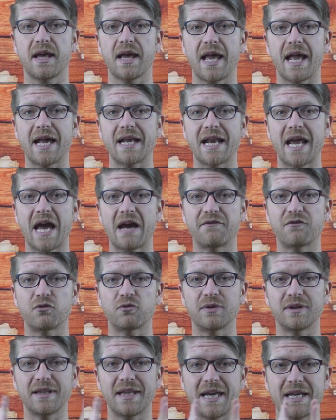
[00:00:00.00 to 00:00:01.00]
and have a
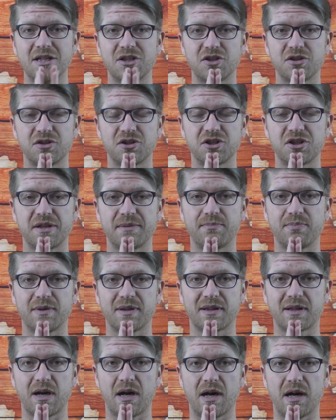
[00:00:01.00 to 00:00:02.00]
relationship
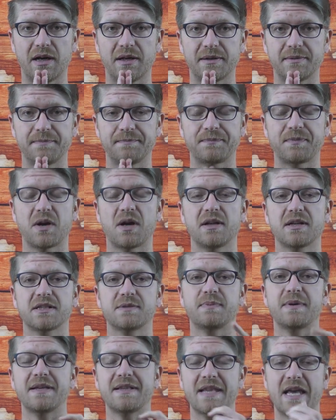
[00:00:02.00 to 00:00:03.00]
with God. I'll
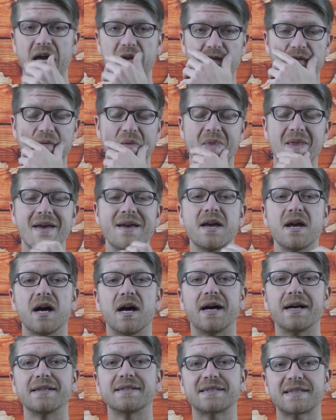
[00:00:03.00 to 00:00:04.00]
explain that.
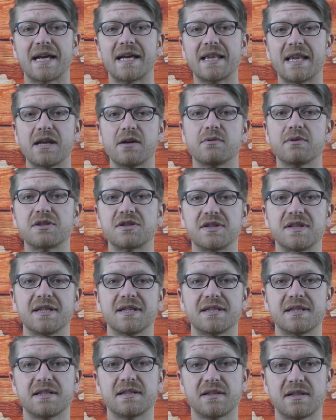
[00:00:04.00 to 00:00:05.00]
In sign language,
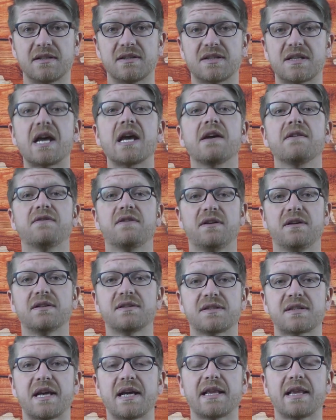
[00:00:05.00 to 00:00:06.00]
this is saved in
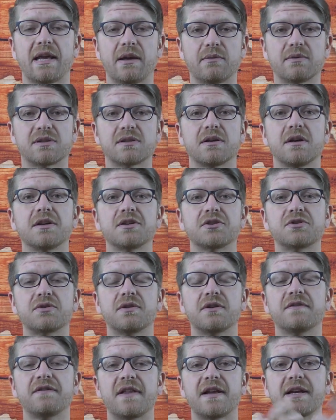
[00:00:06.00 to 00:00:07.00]
sign language.
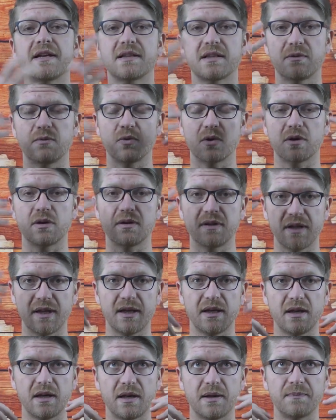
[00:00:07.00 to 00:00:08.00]
Sort of like
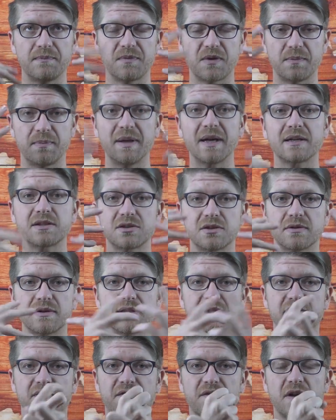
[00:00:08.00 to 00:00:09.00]
the picture
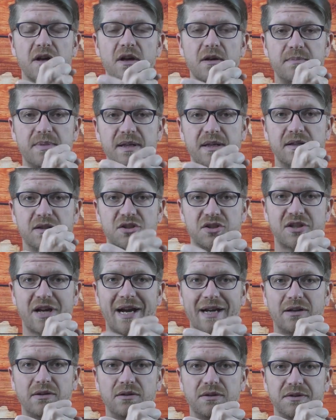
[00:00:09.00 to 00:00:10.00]
is of being
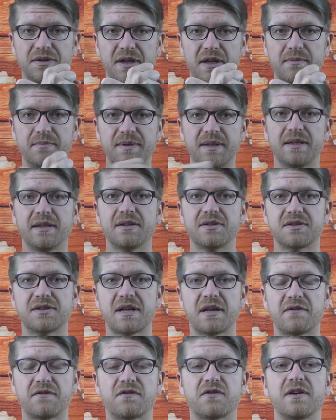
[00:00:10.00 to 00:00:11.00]
shackled and being
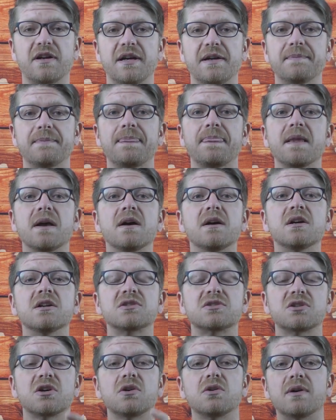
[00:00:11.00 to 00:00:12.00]
set free.
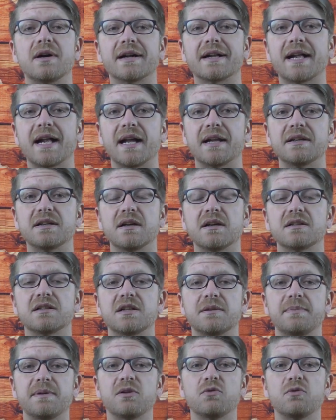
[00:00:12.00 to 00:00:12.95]
So again, to be